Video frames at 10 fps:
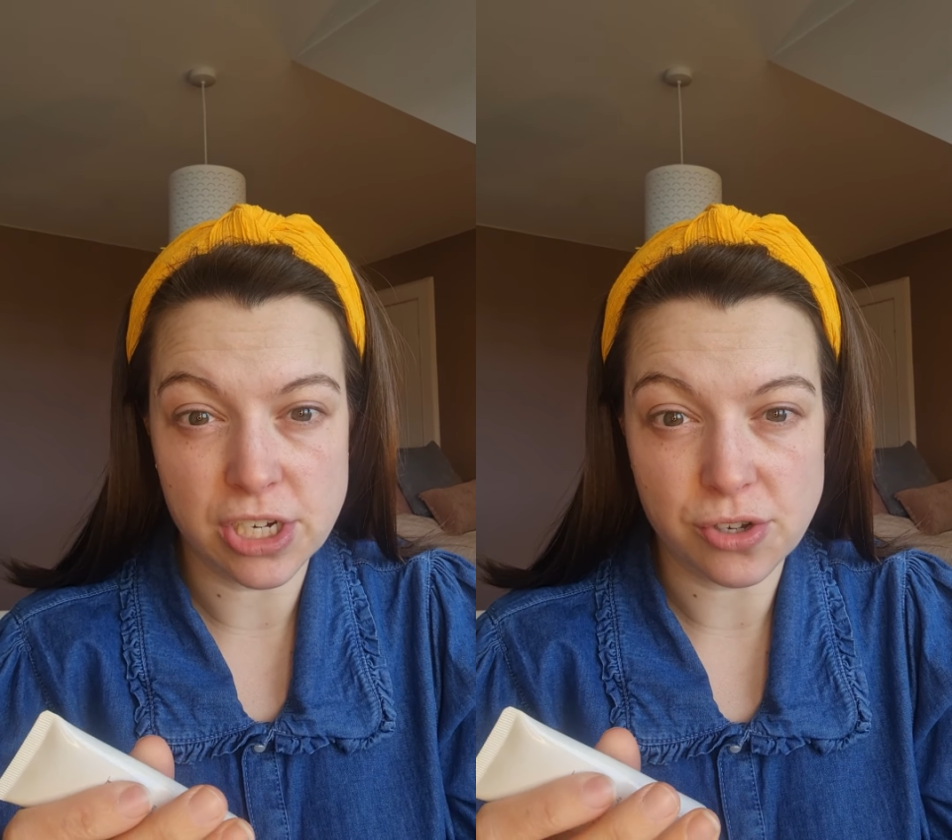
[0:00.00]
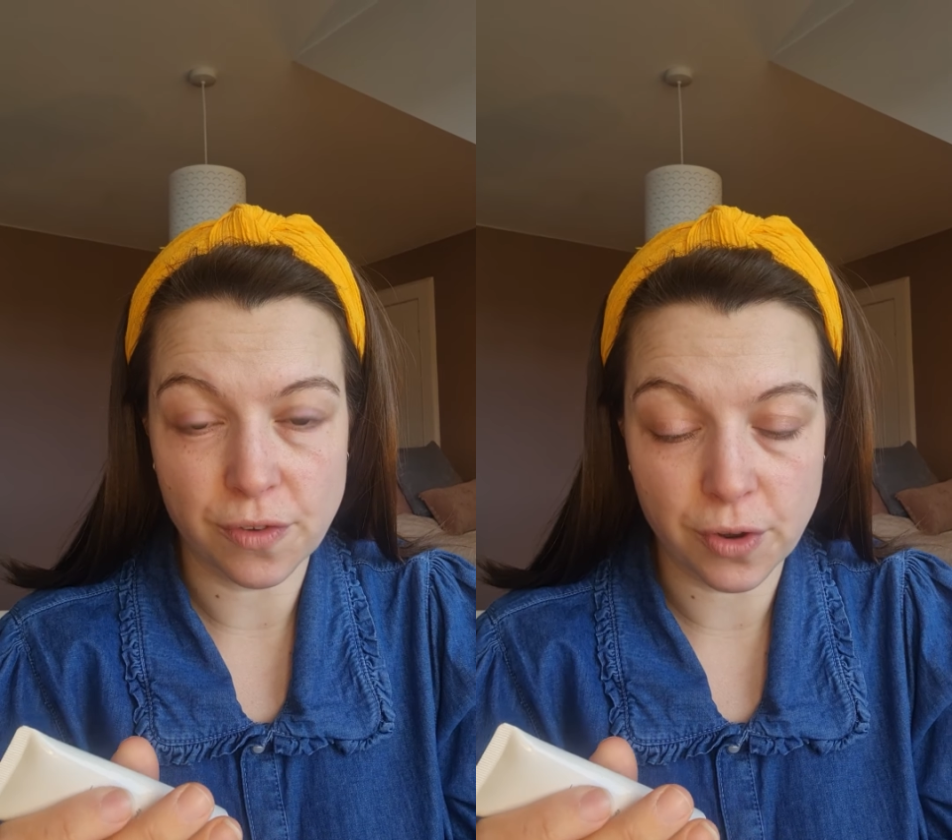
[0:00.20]

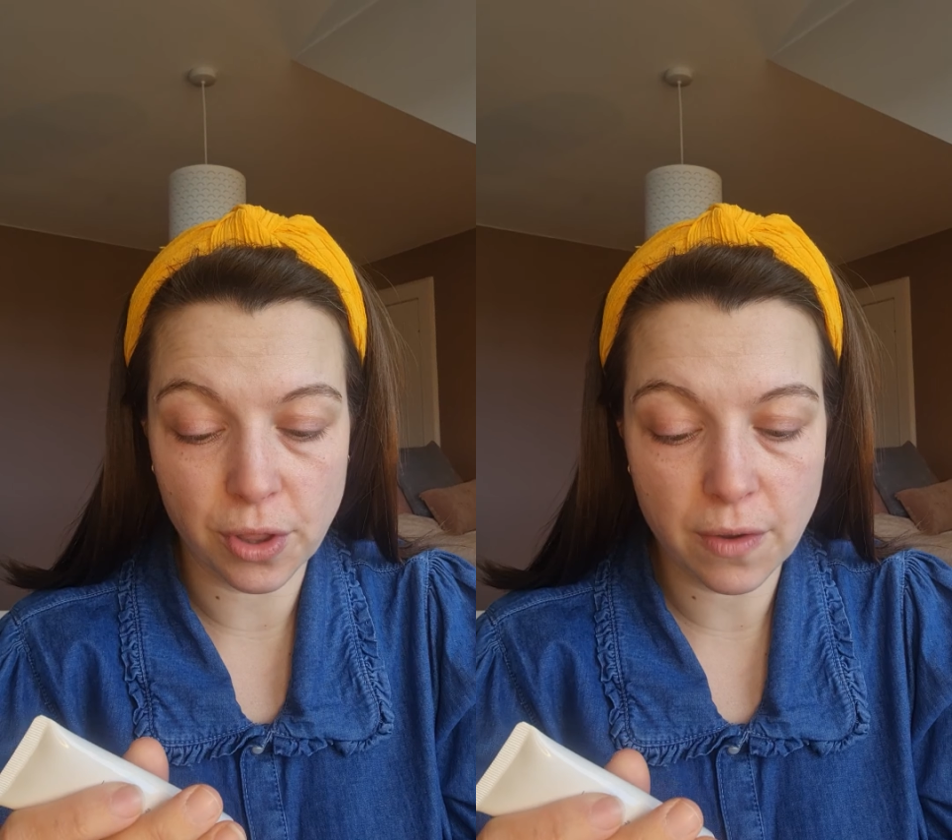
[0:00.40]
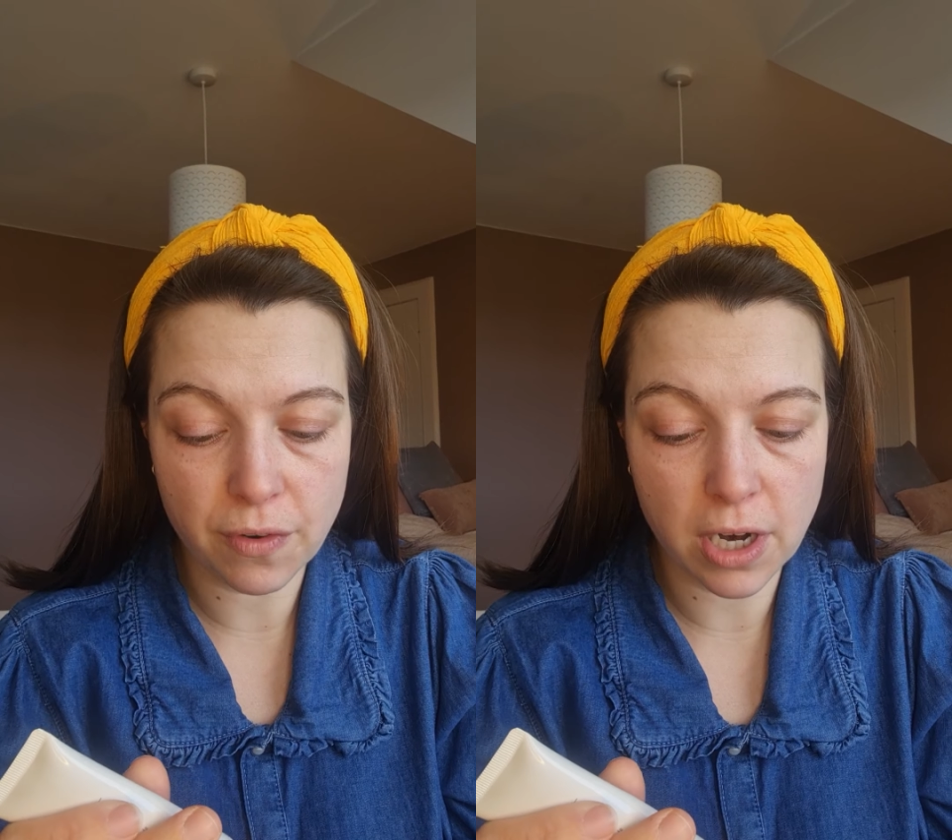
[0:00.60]
So if you're
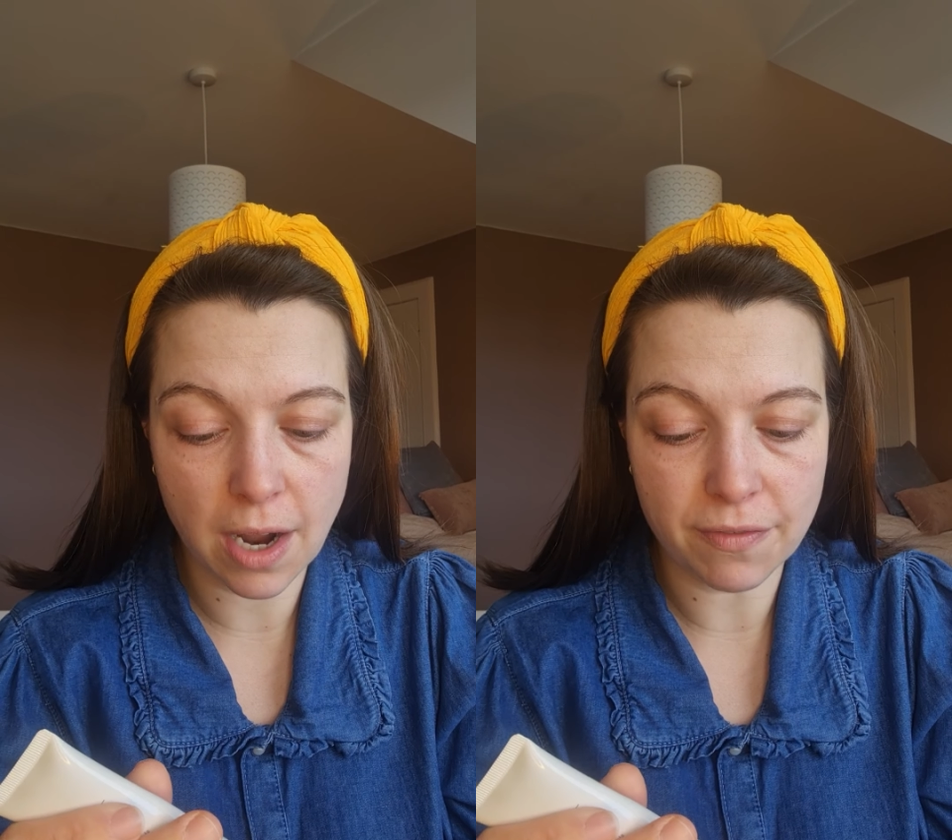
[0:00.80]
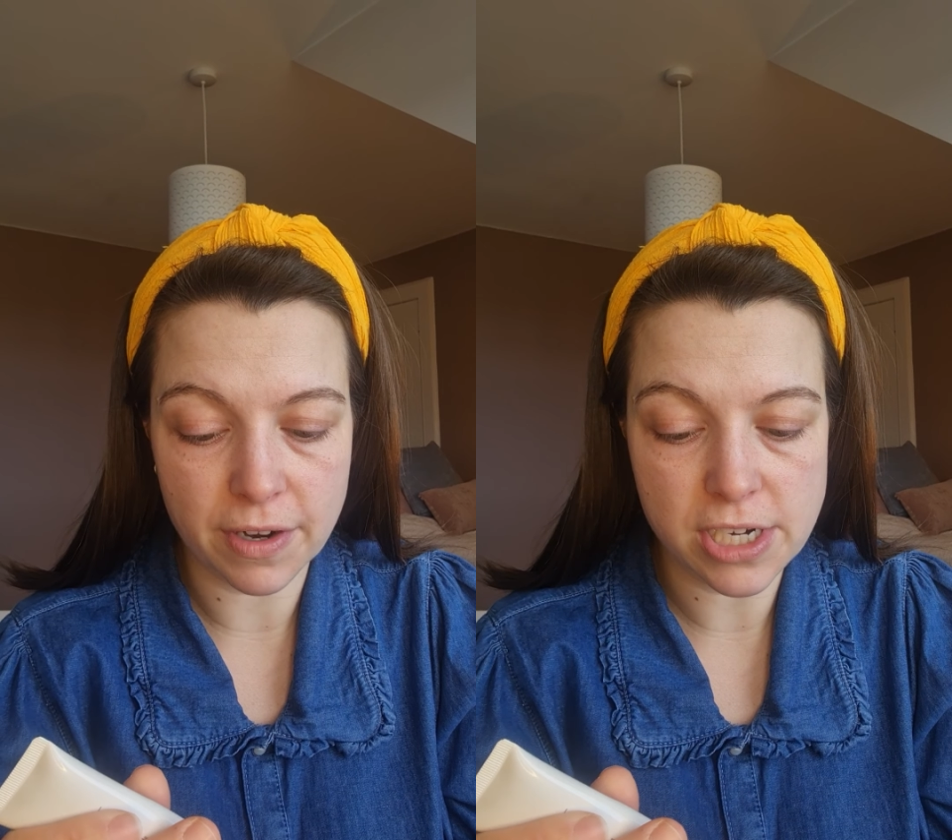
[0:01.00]
looking for
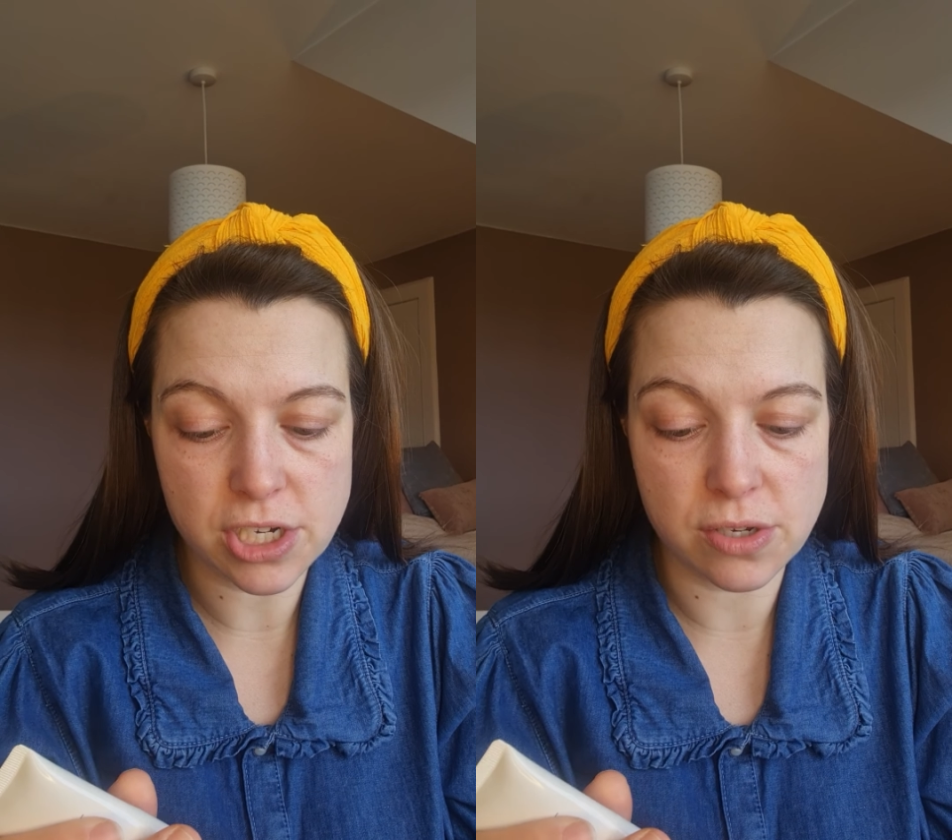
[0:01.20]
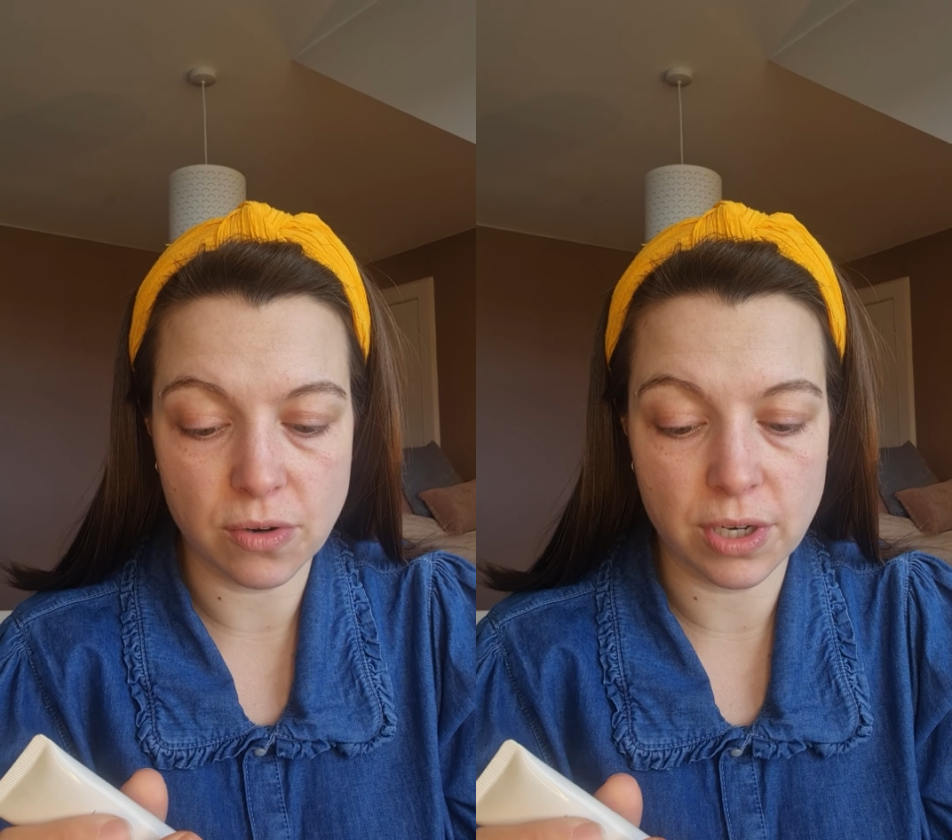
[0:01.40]
coverage,
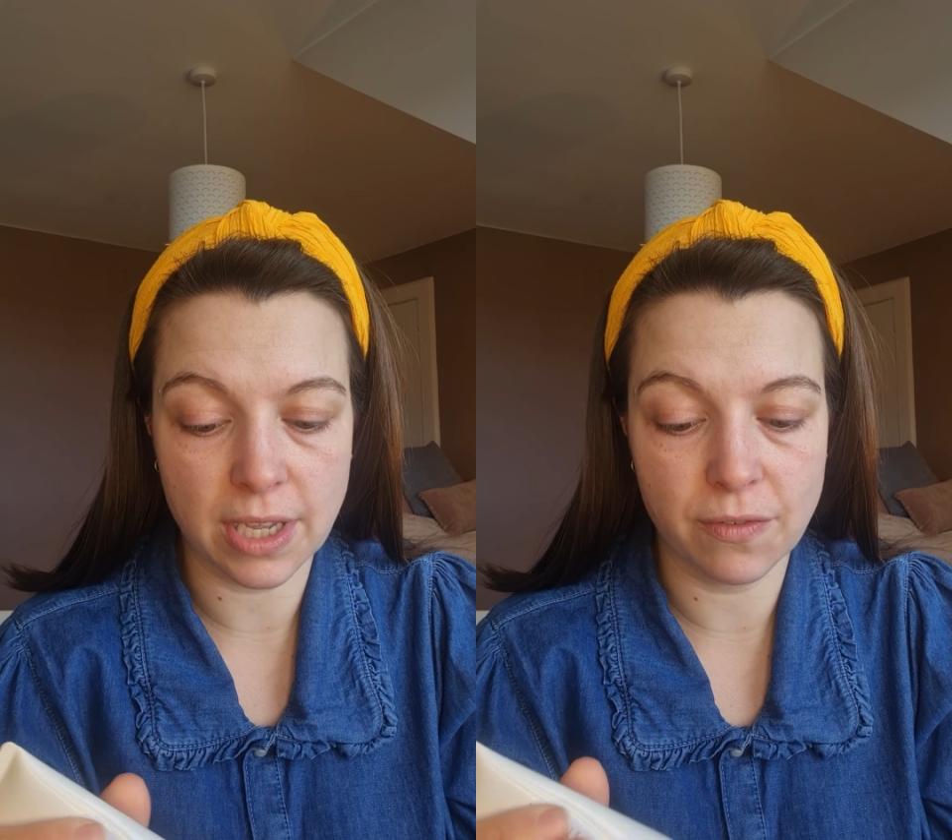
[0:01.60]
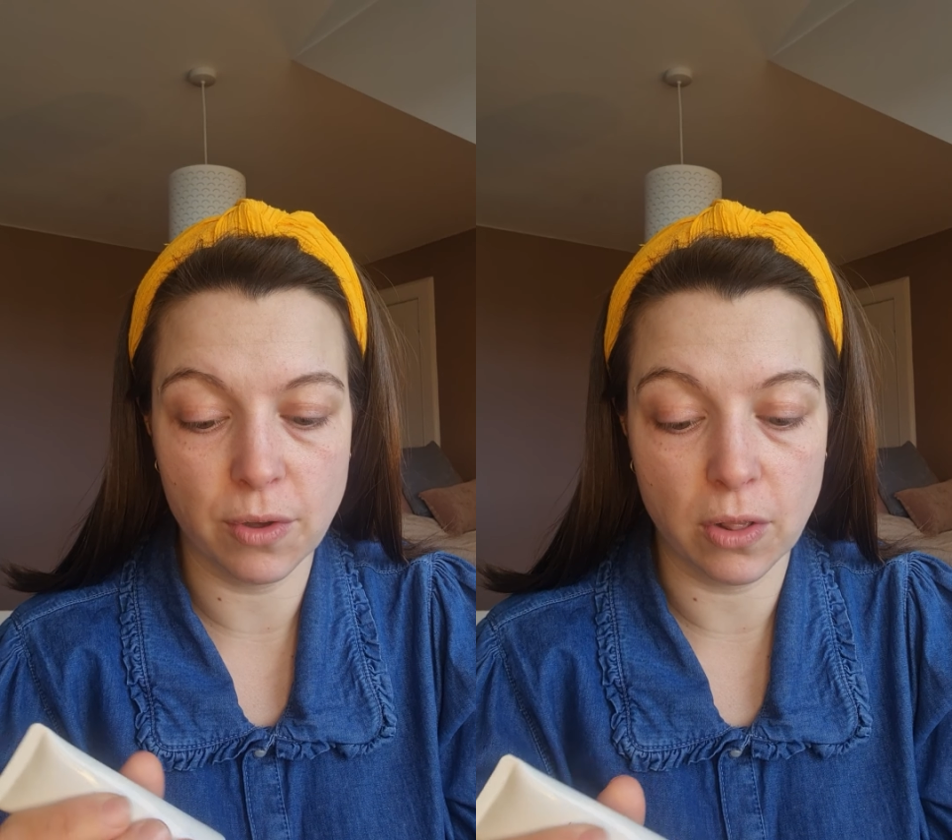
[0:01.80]
it's not going to
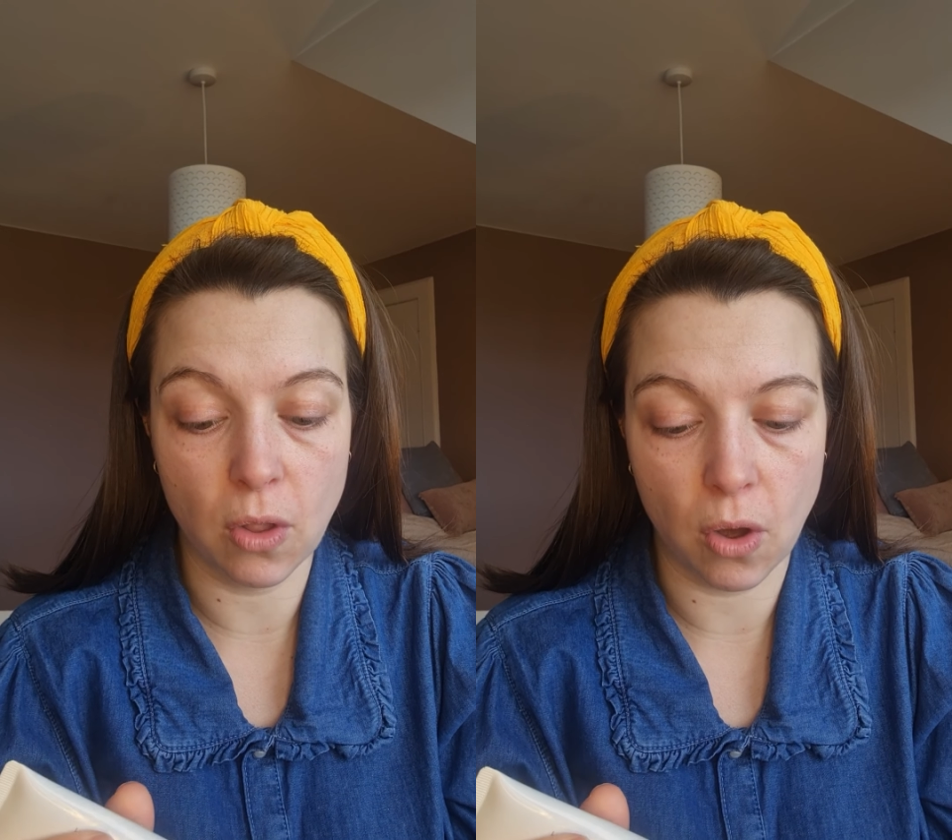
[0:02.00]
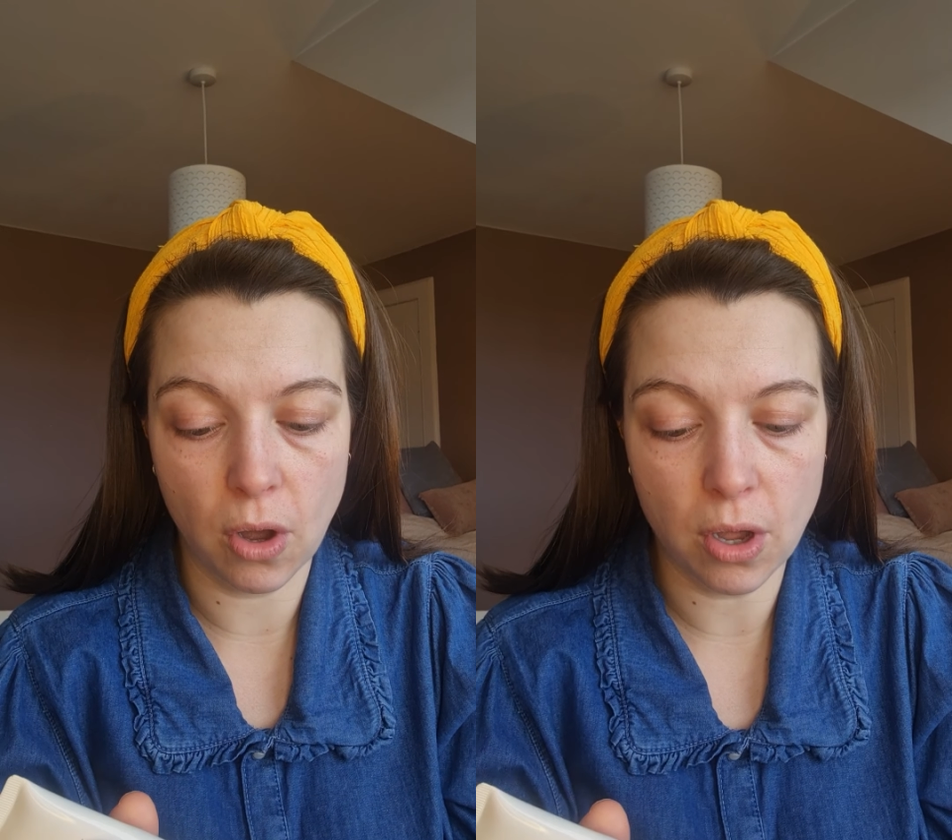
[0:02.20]
give you a
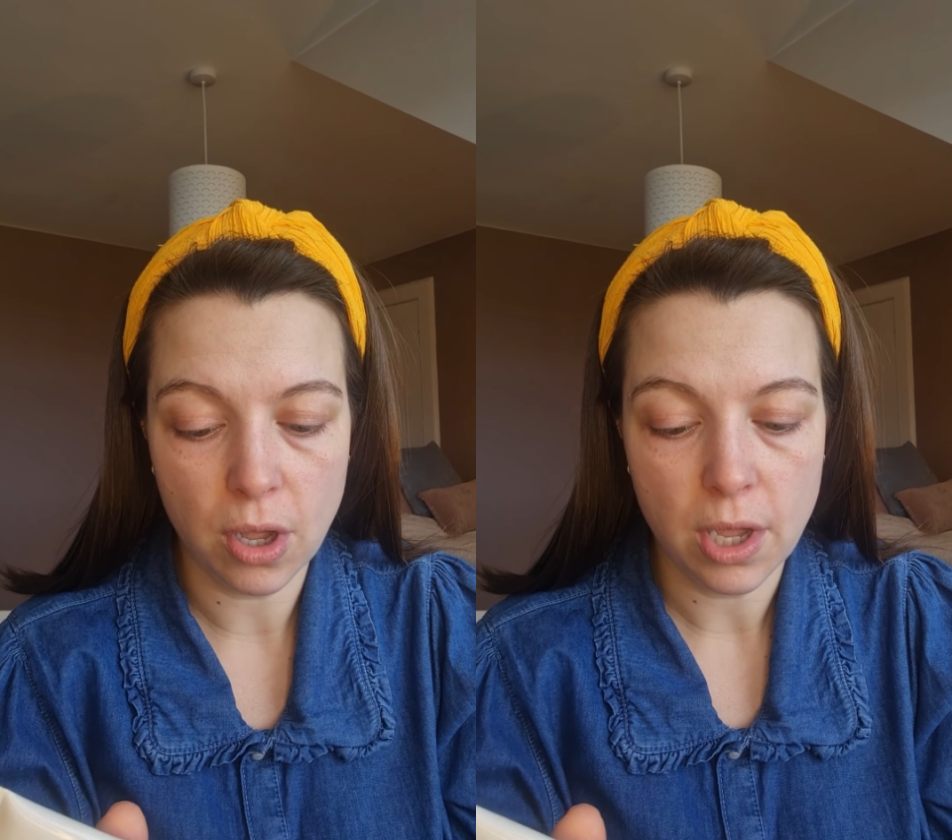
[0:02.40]
lot.